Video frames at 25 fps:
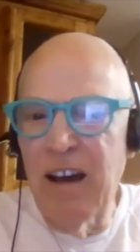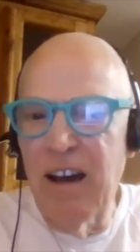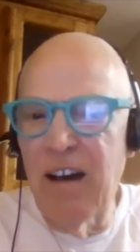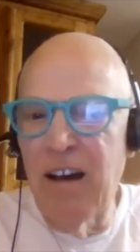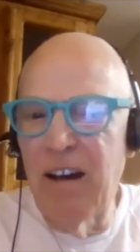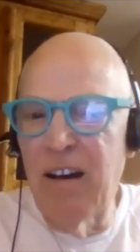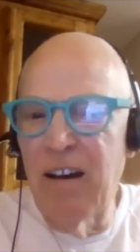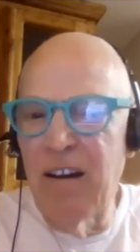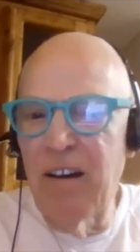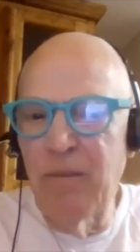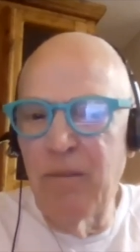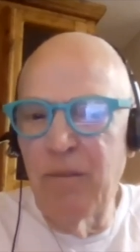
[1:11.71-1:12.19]

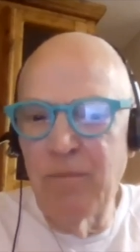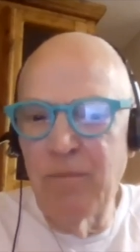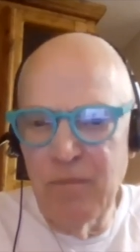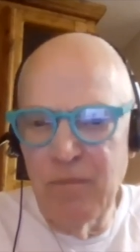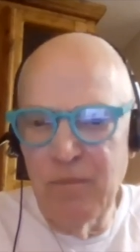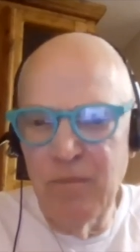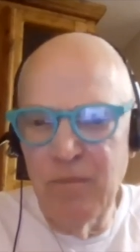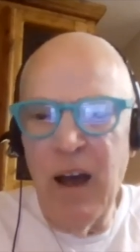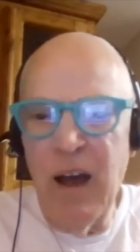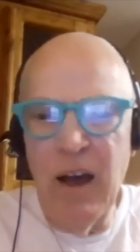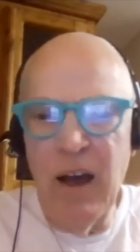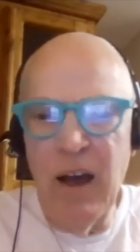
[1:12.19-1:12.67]

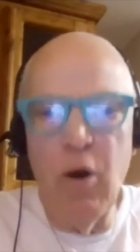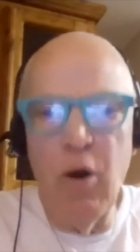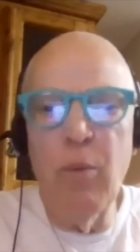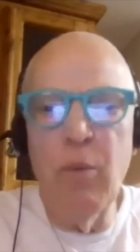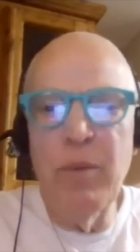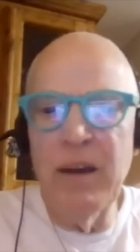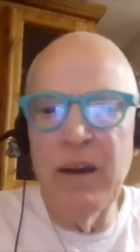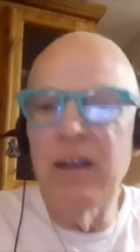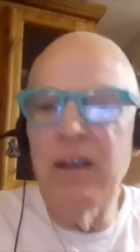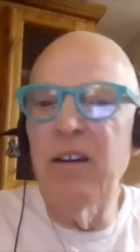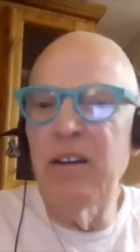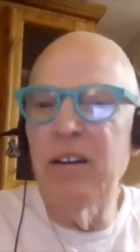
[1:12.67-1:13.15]
Um, I
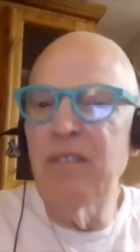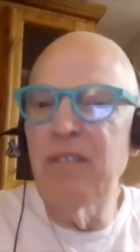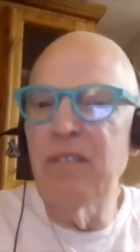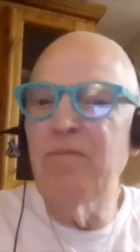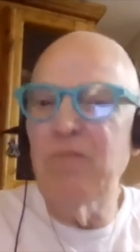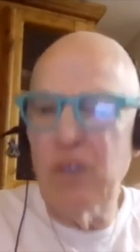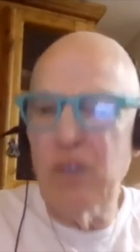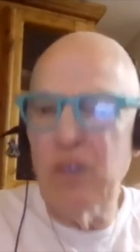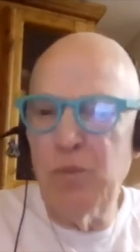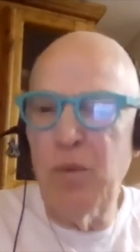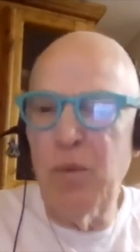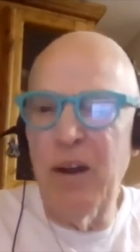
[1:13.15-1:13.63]
hope he can
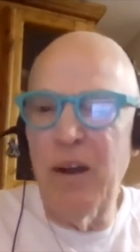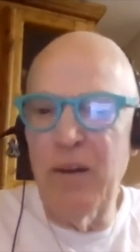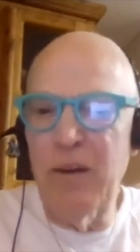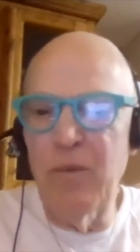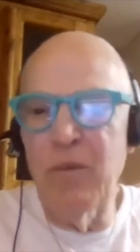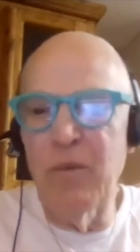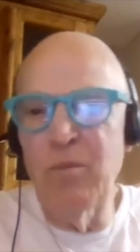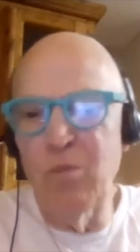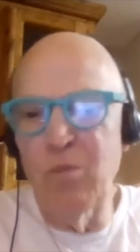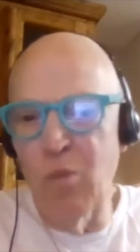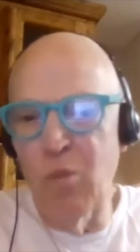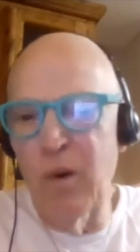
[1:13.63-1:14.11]

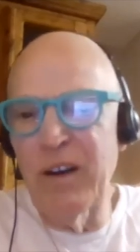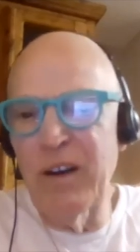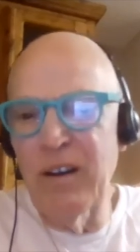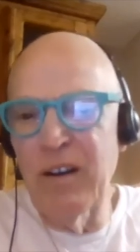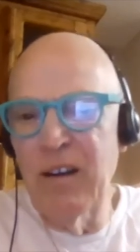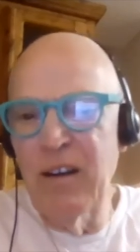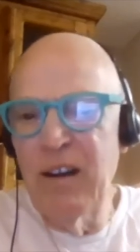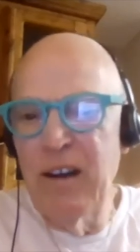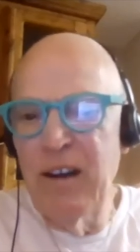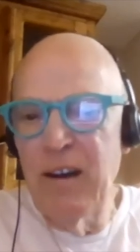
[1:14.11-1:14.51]
explain what